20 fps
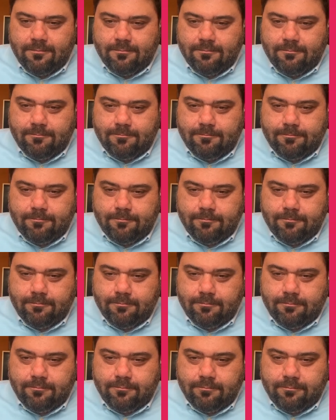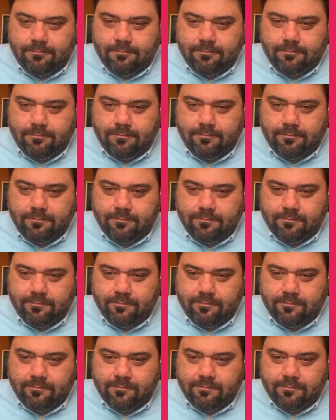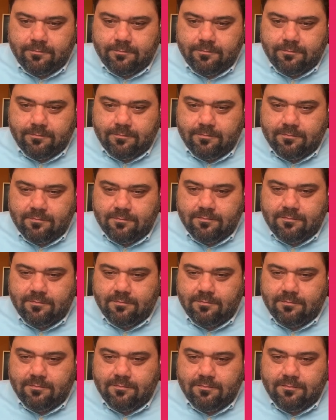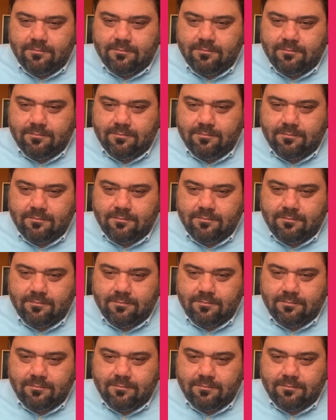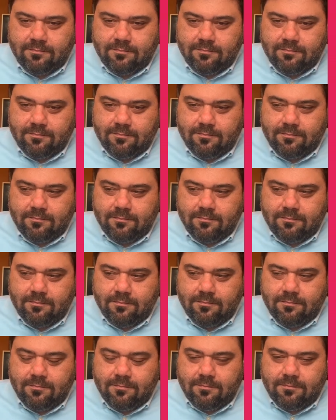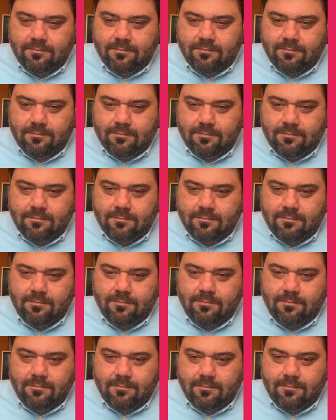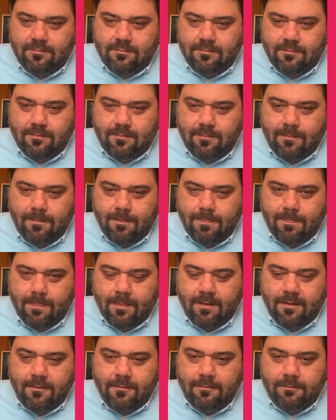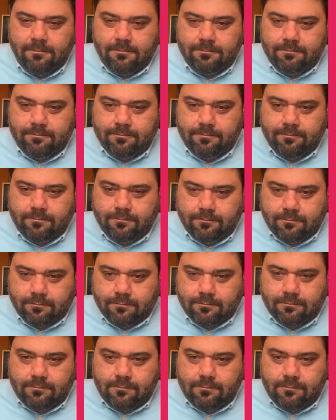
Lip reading: (not speaking)